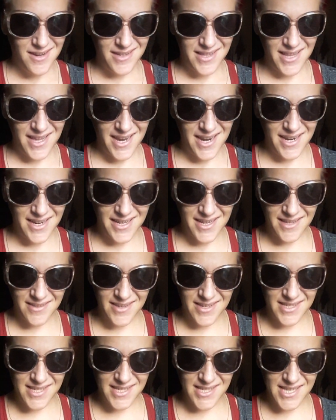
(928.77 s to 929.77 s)
Like,
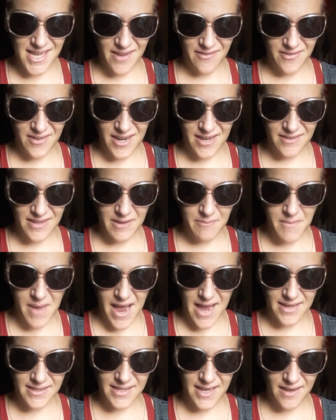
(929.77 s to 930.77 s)
this is definitely
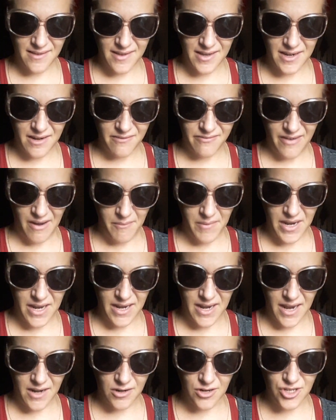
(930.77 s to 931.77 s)
masculine and
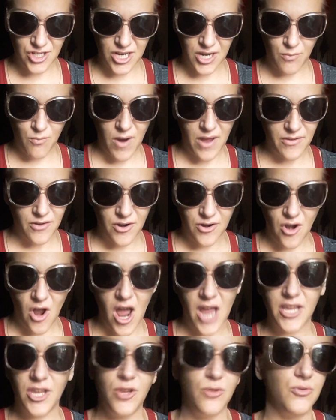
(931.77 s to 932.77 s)
feminine energy, whether or
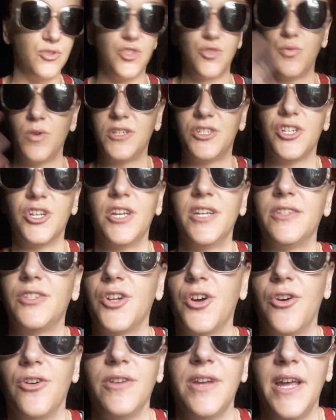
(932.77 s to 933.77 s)
not you switch it,
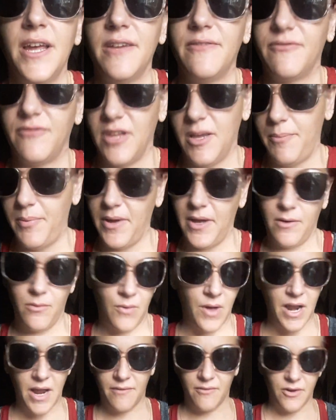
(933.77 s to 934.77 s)
turn it, flip it,
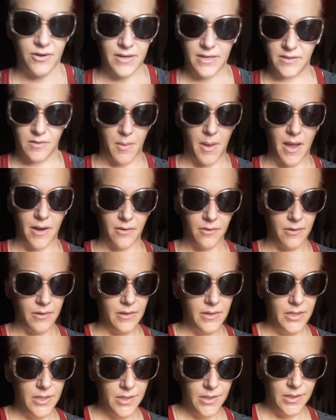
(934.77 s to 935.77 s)
whatever, it doesn't matter.
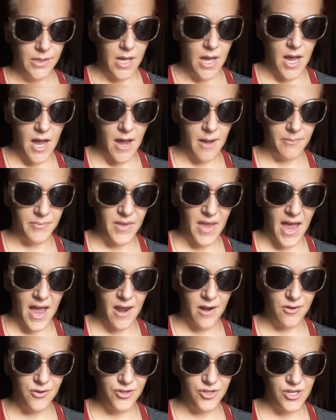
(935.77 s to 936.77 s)
The
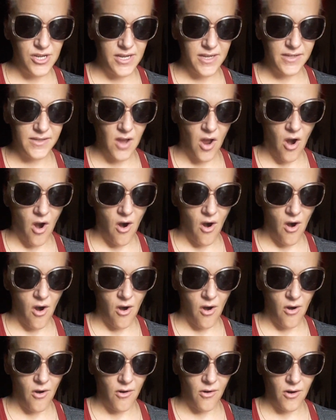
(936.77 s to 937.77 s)
energies
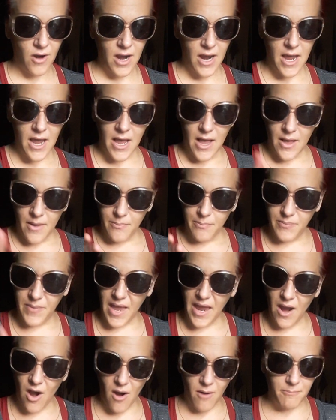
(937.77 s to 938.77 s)

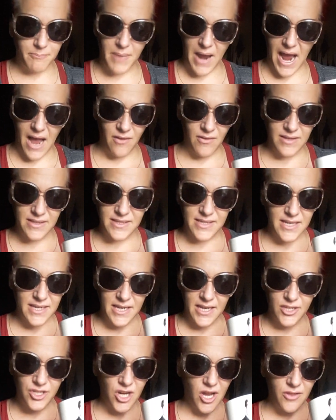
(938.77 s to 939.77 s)
they are balancing
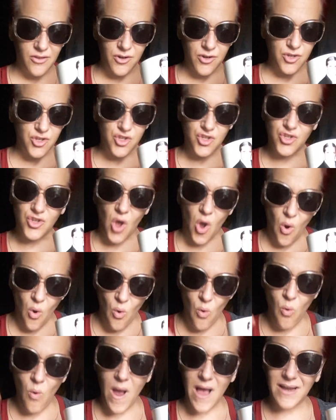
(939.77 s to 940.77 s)
each other
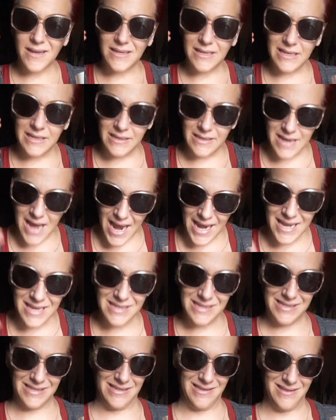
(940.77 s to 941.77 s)
so
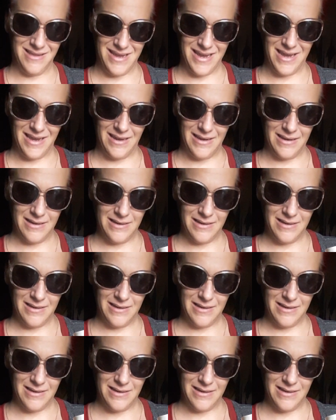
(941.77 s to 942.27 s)
nicely.